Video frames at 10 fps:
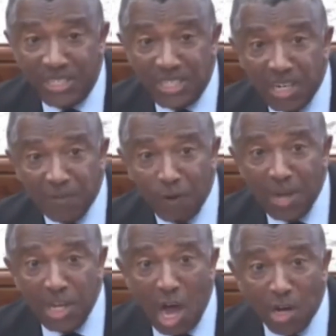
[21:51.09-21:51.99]
a result of
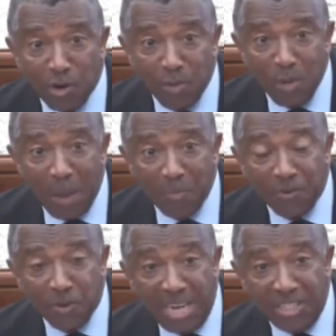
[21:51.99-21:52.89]
what the honorable
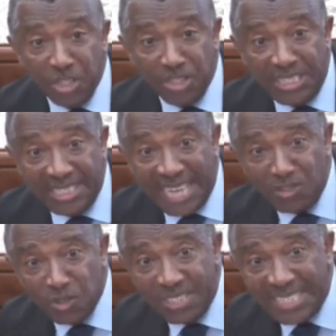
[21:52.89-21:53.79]
member for Christchurch East
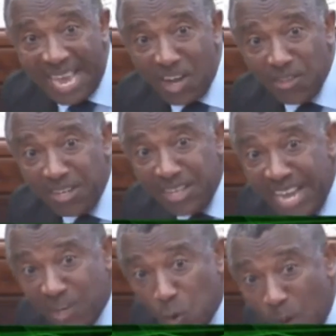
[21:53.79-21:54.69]
Central said on the day in